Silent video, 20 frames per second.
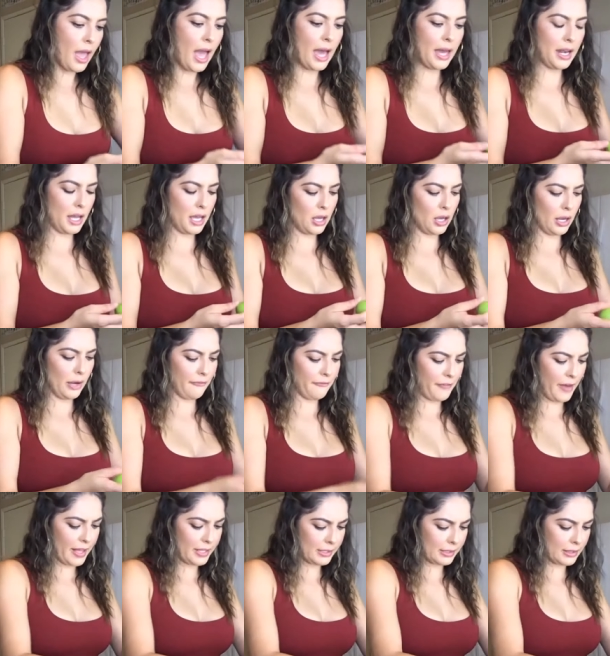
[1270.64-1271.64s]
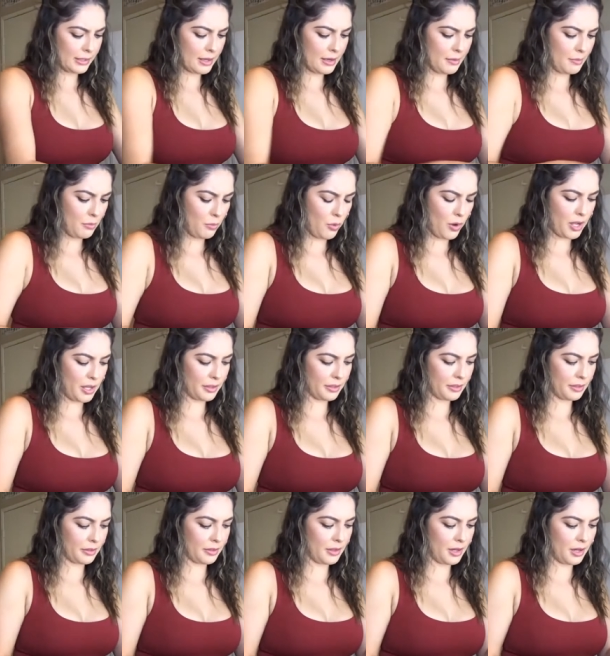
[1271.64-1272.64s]
And I face them
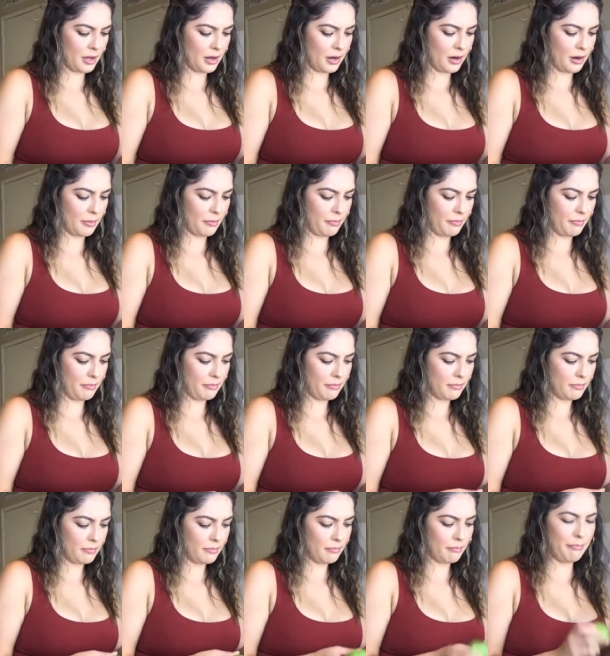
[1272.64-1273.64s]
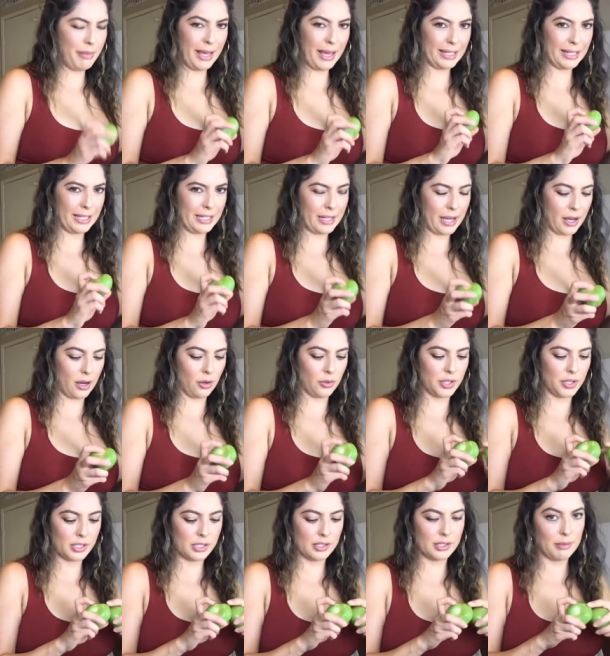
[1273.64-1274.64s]
with their belly down.
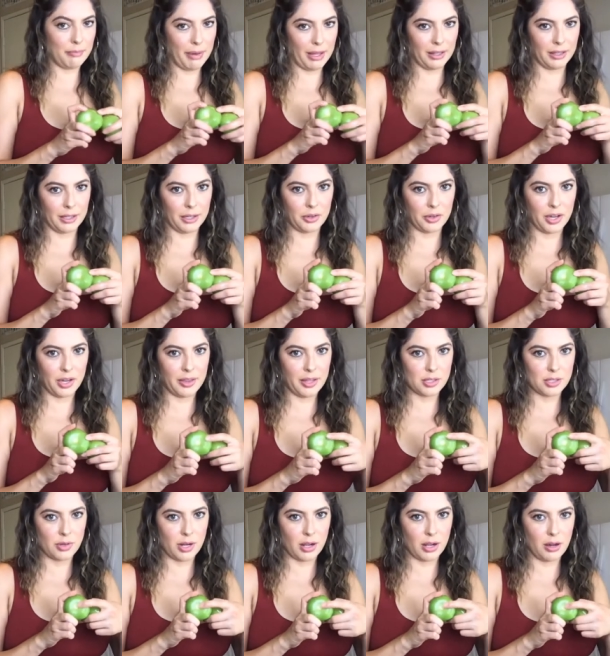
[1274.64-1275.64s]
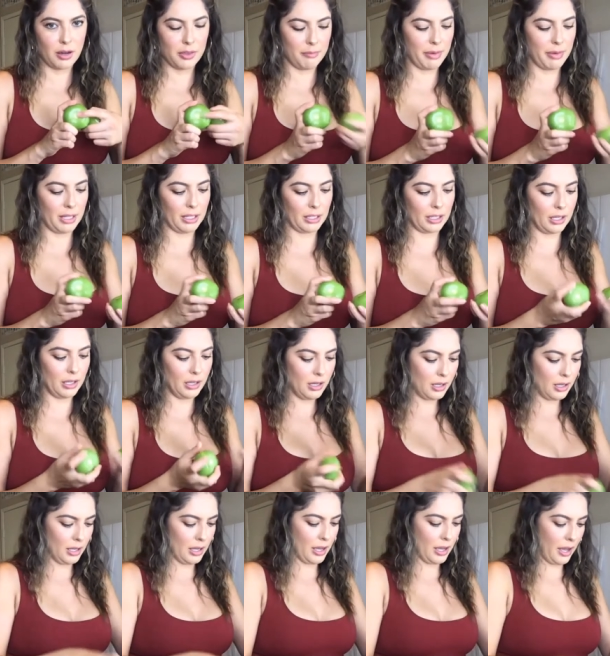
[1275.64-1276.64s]
This is the belly, okay? That's what I call the belly.
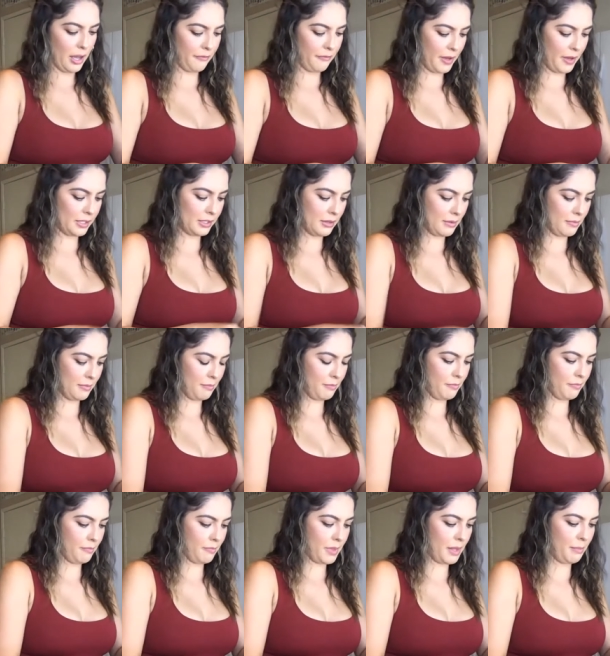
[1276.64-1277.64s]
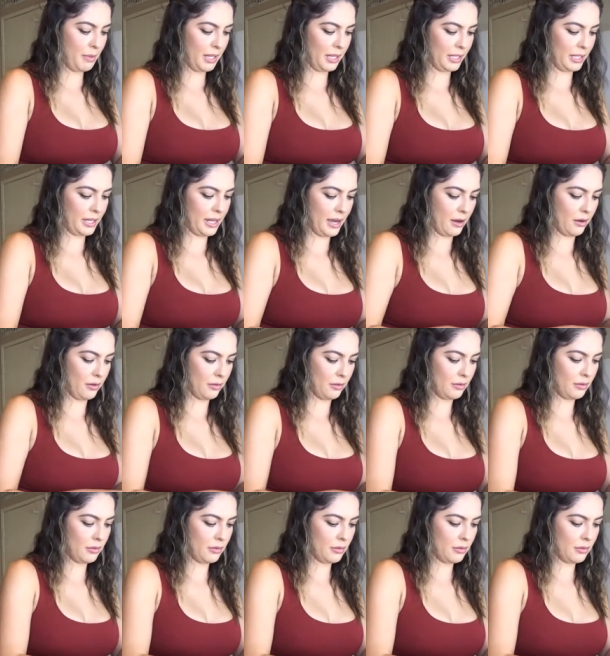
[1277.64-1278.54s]
Face them, the belly down.